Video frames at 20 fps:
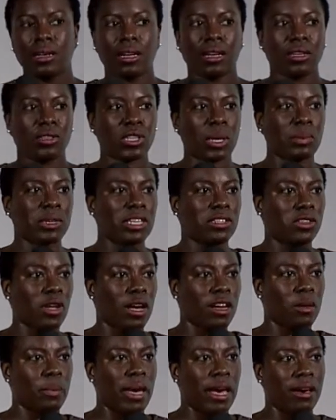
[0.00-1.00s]
So I'm going to
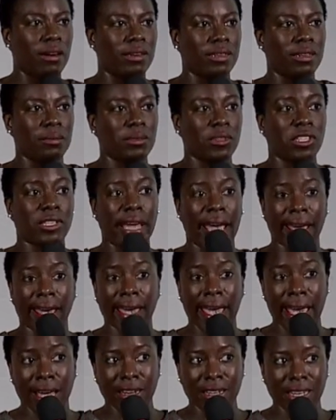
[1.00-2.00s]
talk about
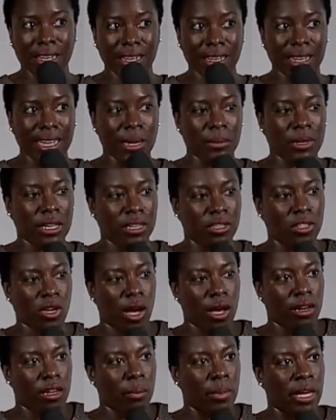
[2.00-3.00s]
Canada, and I'm going to
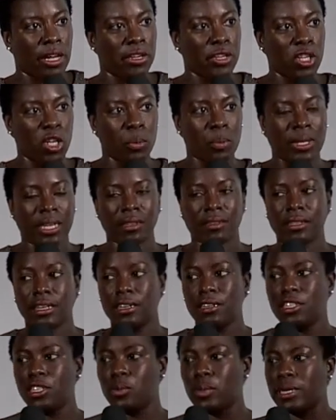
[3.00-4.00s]
talk about Europe because
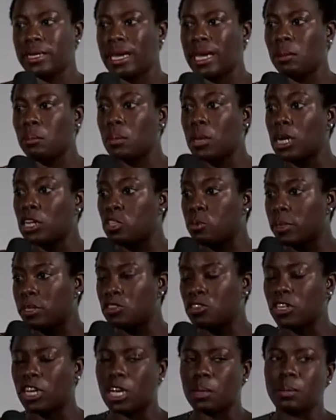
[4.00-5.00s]
they're doing a much better
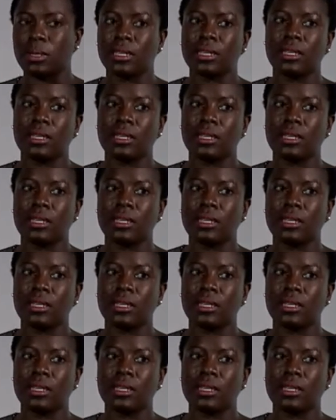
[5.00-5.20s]
job.